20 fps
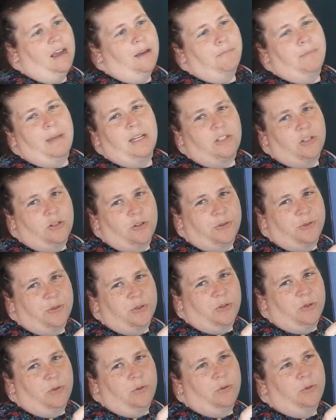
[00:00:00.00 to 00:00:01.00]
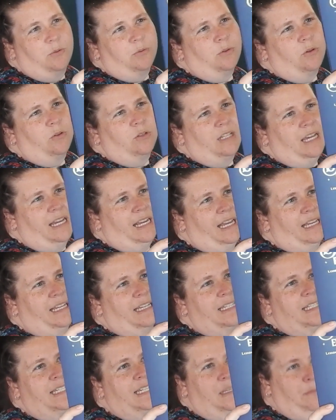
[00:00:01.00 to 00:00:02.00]
magical schools or dark
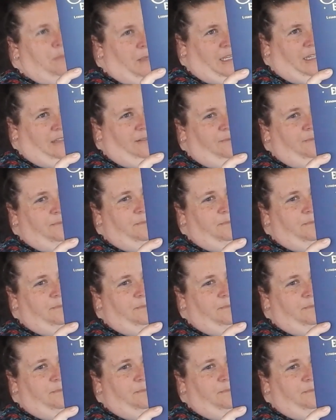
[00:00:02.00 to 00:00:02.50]
academia.